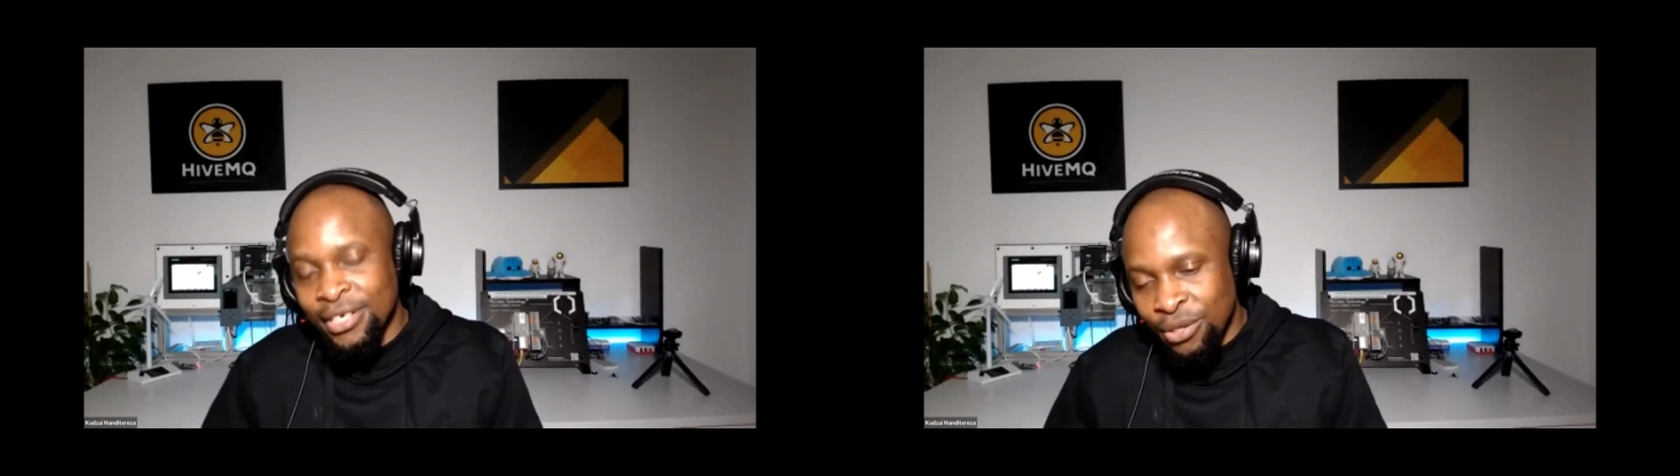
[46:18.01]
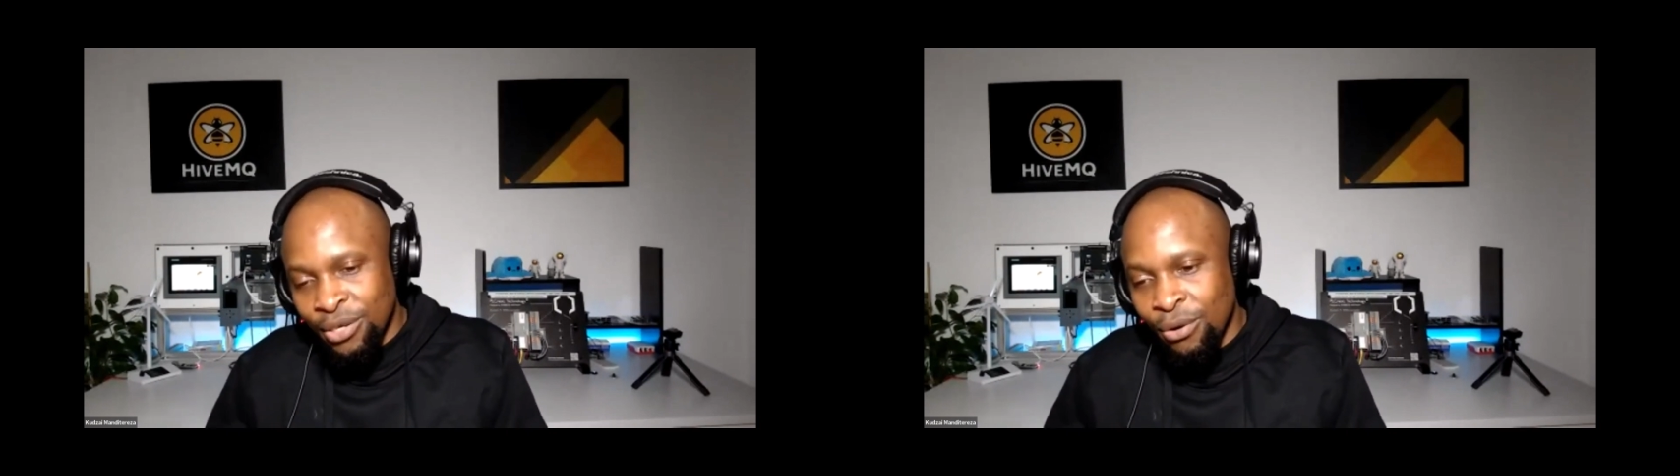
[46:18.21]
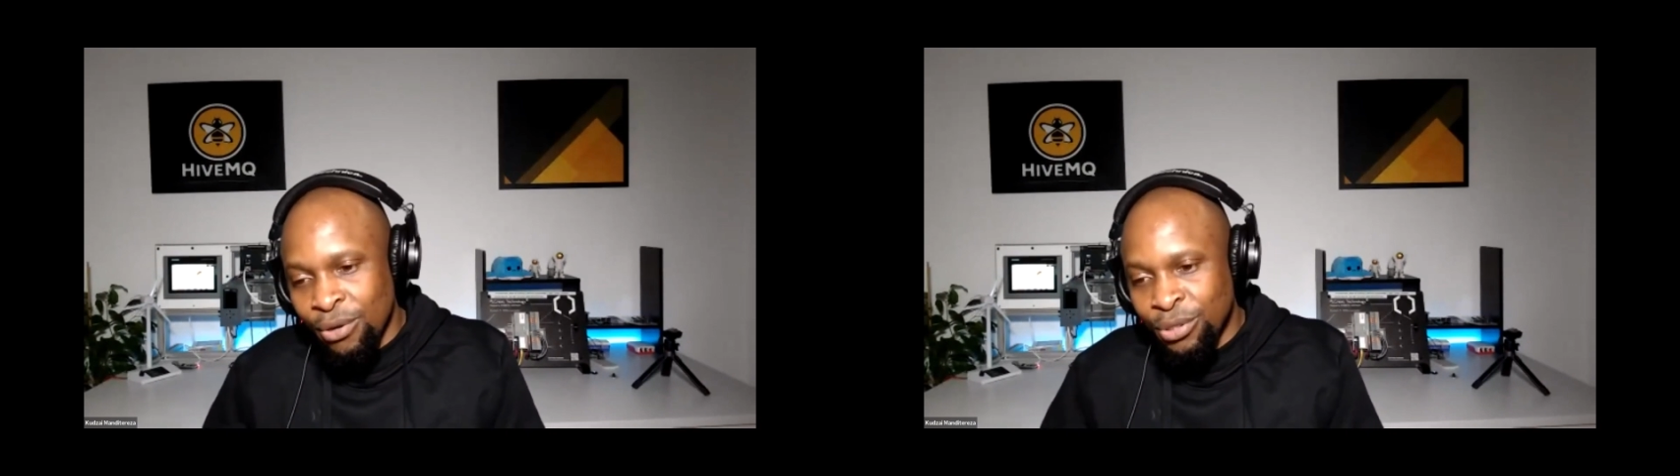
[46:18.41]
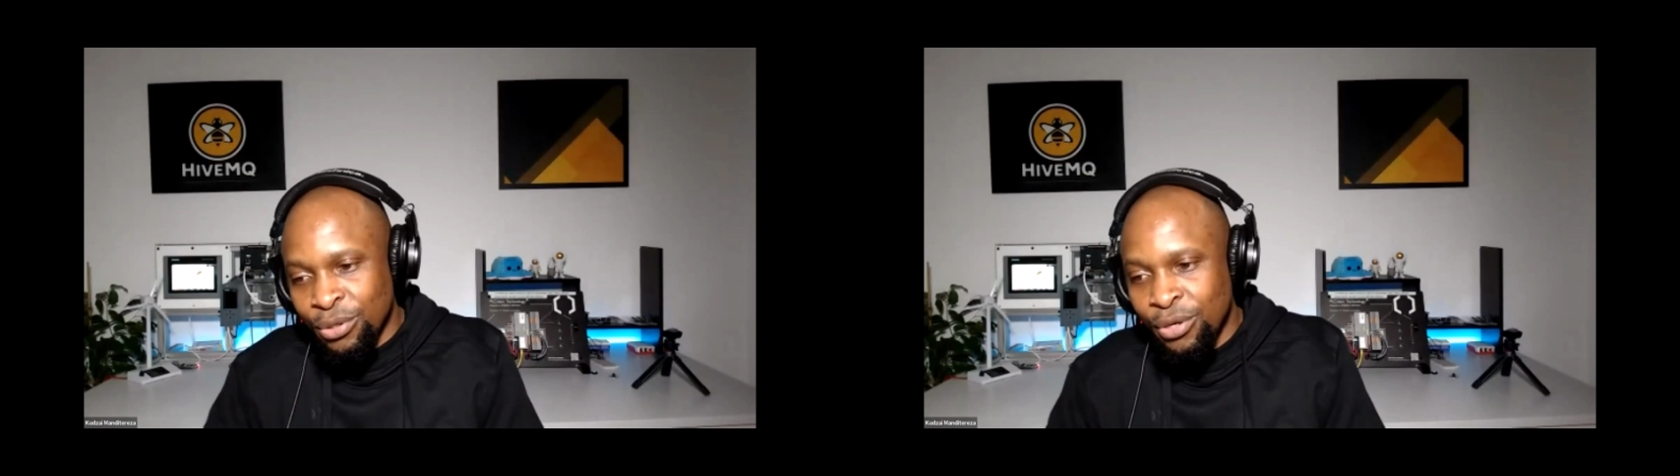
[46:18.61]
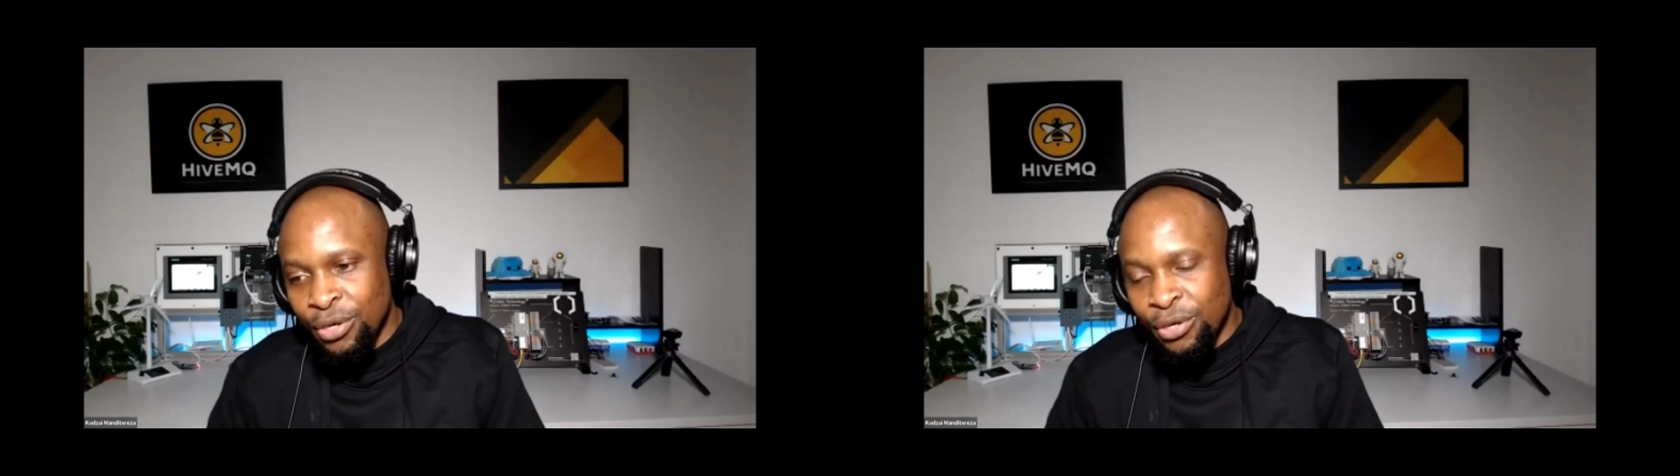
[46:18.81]
And you can
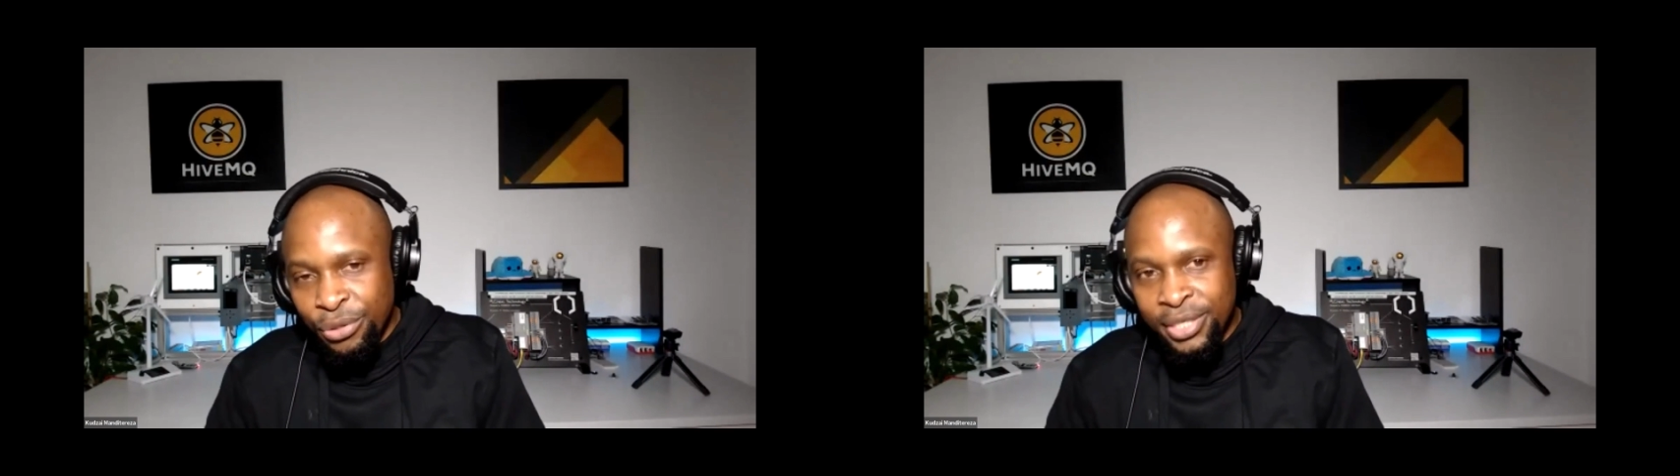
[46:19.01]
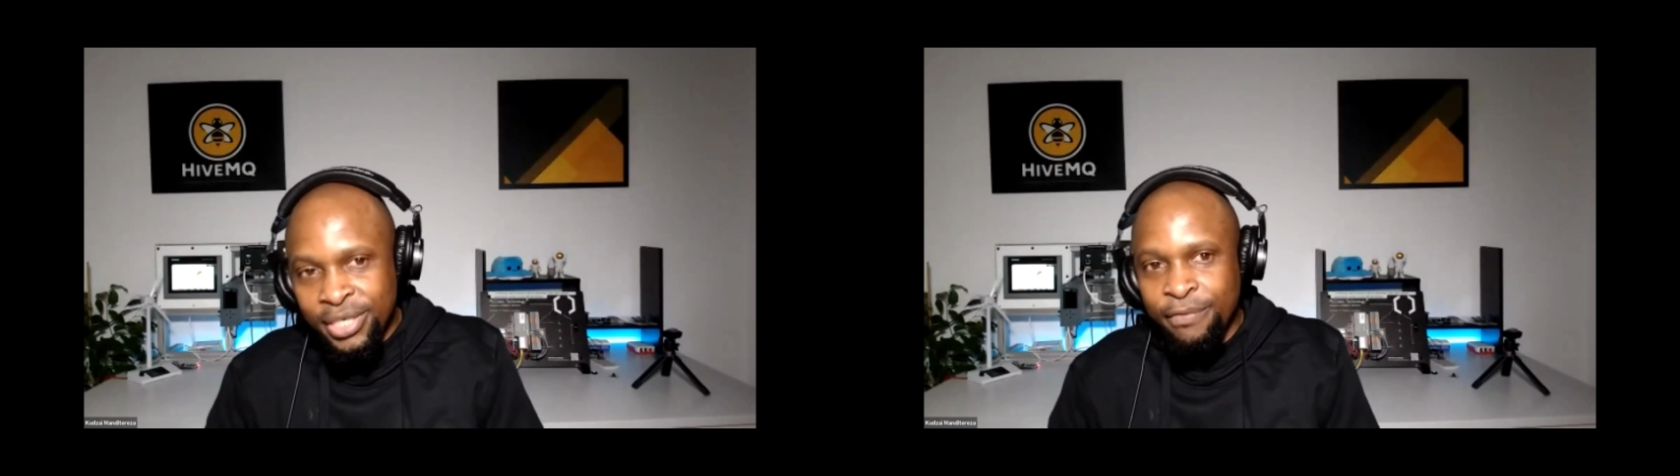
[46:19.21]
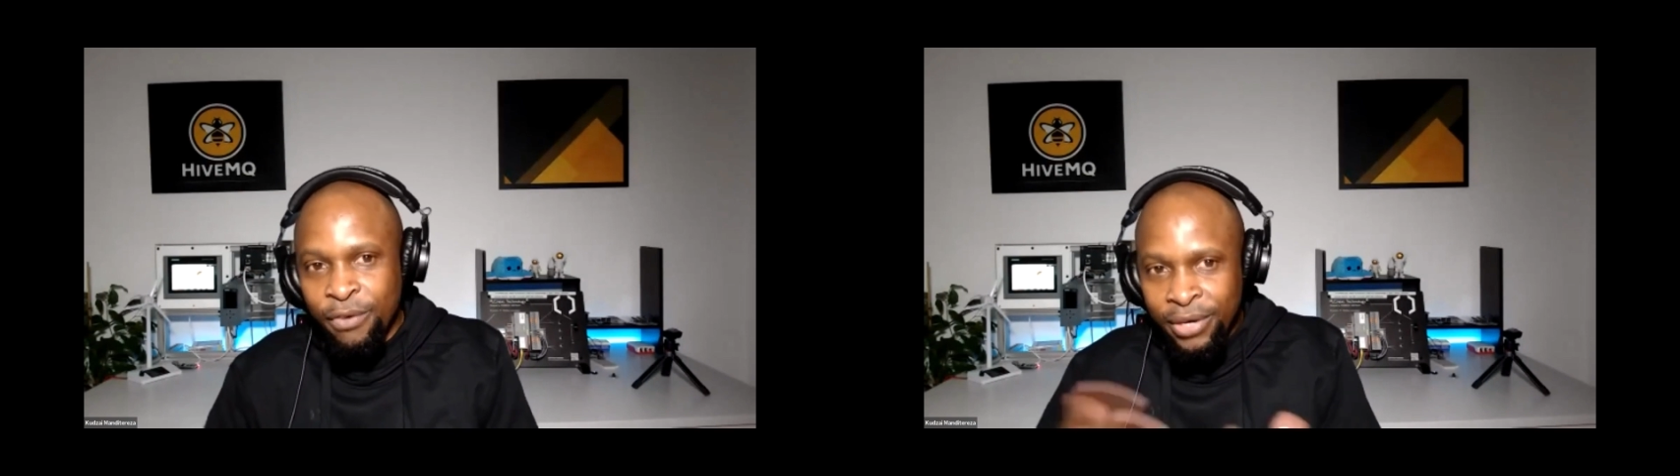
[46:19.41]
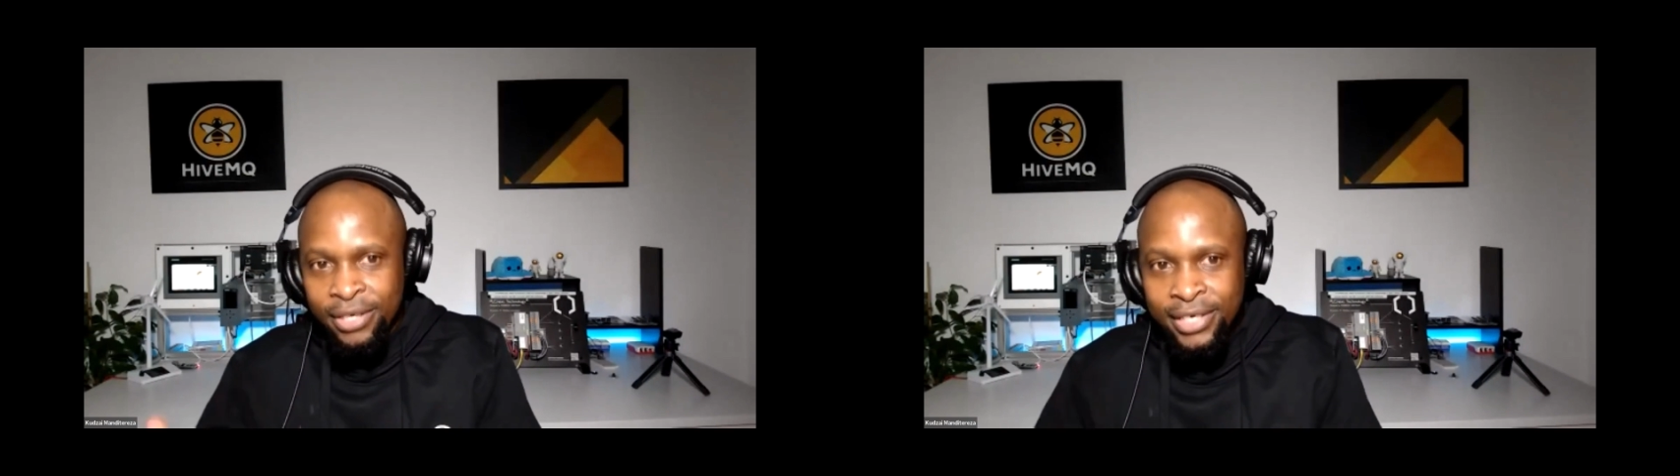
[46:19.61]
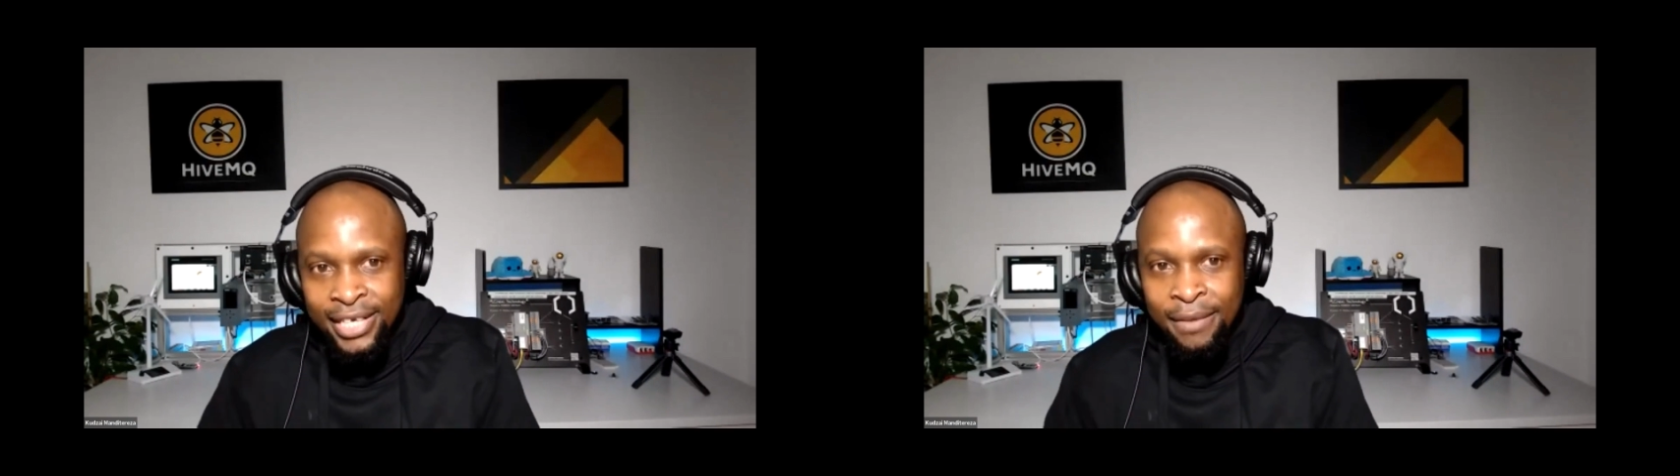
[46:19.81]
also use it for
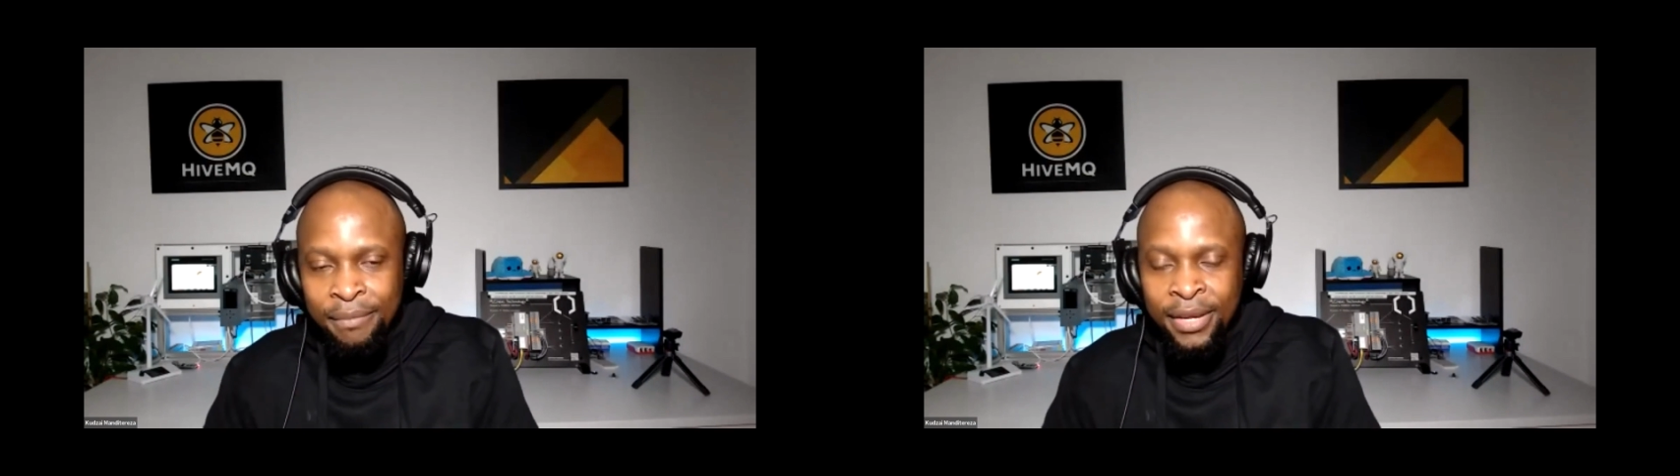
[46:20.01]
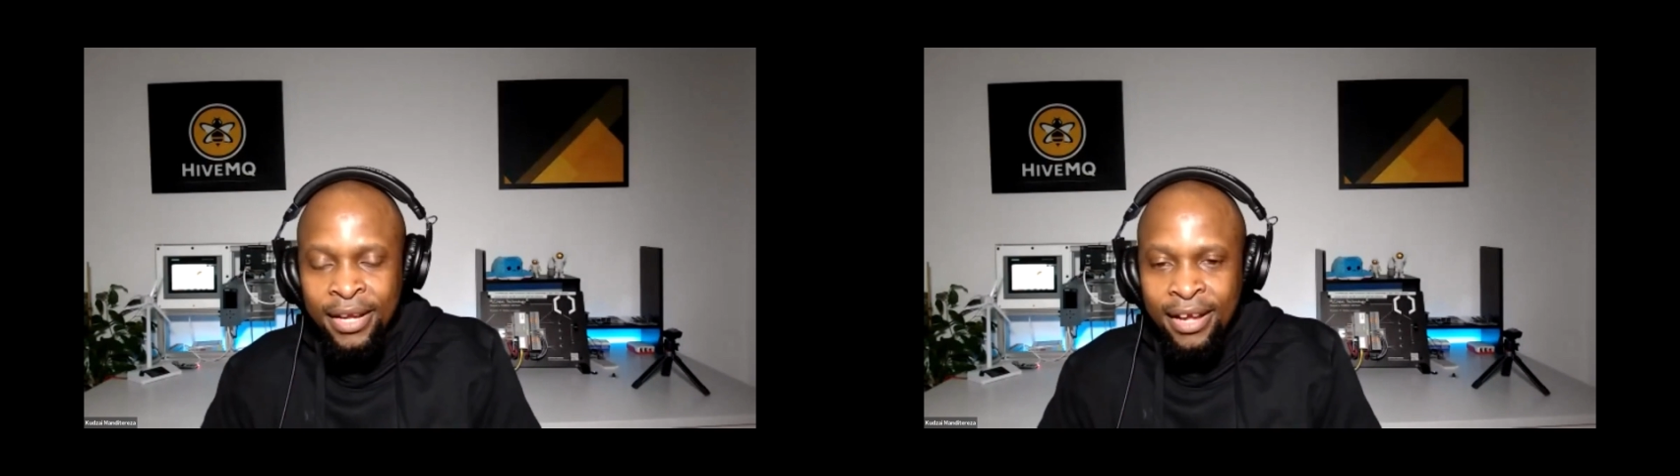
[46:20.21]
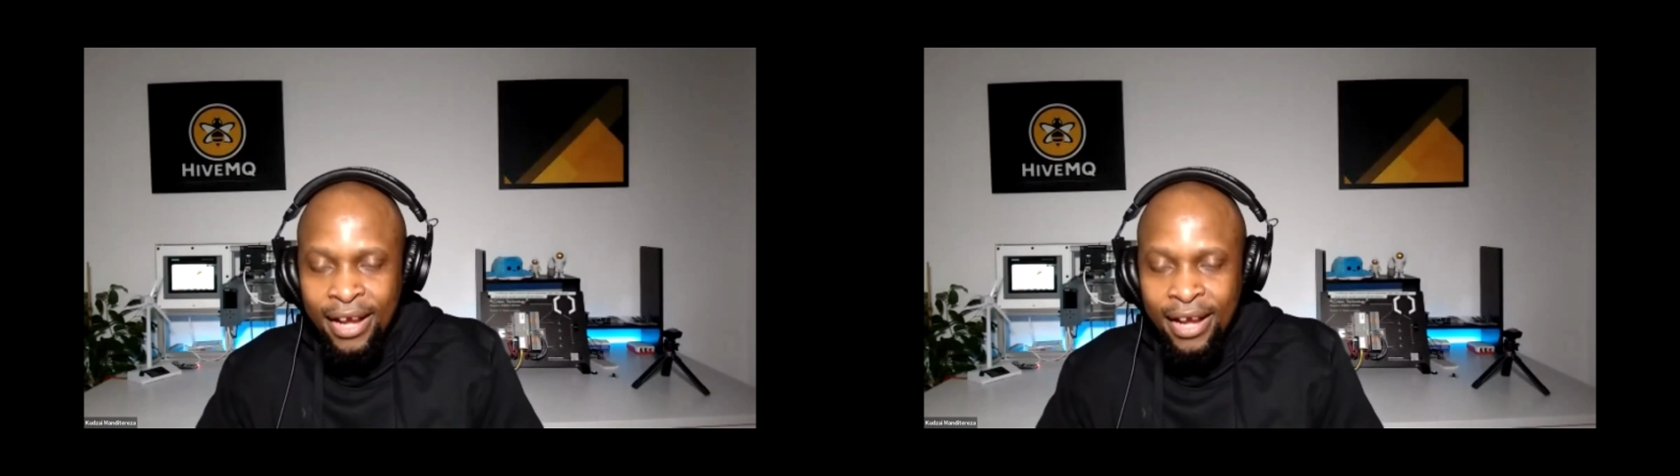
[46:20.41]
real-time